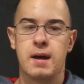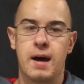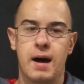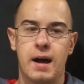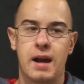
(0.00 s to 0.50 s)

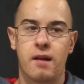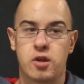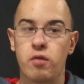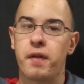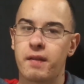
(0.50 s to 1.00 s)
Uh, and I
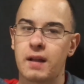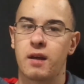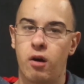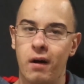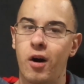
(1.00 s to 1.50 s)
do think that
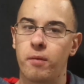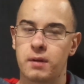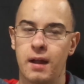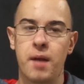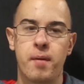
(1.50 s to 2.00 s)
they all helped. A
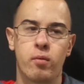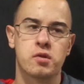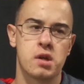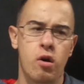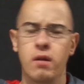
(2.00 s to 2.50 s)
lot of people
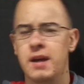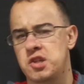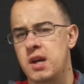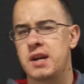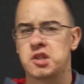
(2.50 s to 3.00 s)
say, "Oh, Last
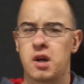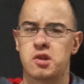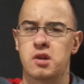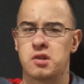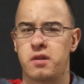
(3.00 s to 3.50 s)
Jedi
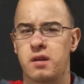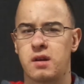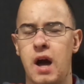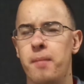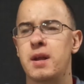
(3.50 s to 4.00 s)
sucks because the
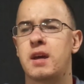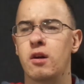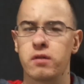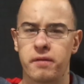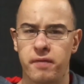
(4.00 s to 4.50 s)
comedy
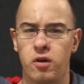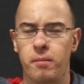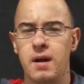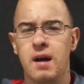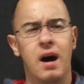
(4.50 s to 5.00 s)
killed the film."